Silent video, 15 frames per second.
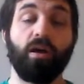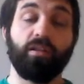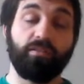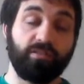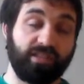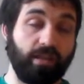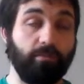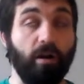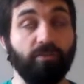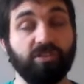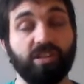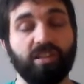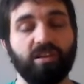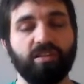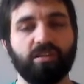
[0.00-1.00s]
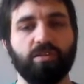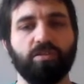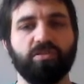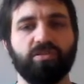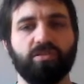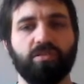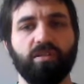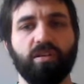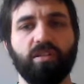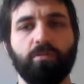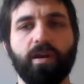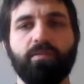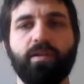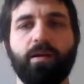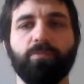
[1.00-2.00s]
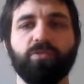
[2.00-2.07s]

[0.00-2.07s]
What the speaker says: Same, obviously the other goes the other way around,